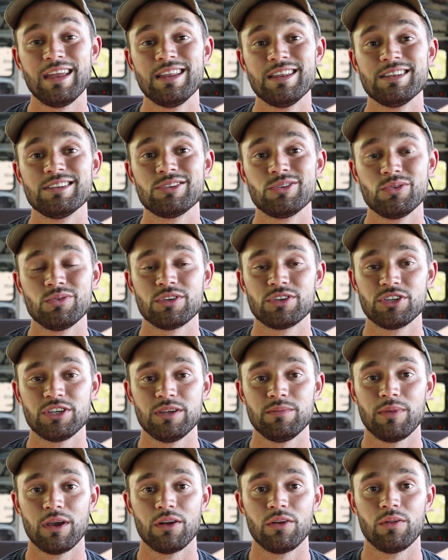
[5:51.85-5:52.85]
into the
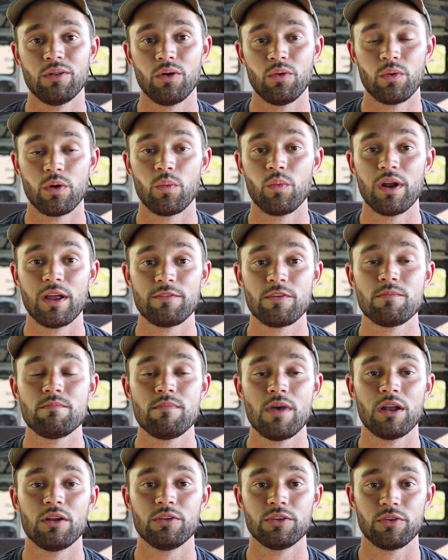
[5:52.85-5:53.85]
sheet metal or whatever
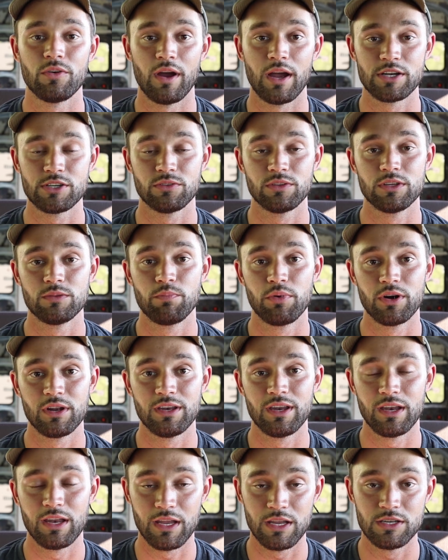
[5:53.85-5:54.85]
metal you're actually
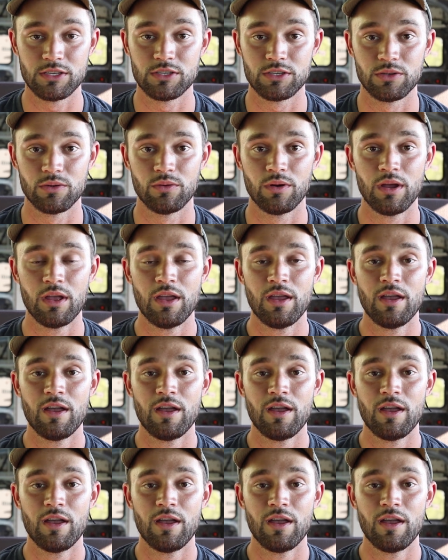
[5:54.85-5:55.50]
putting it into.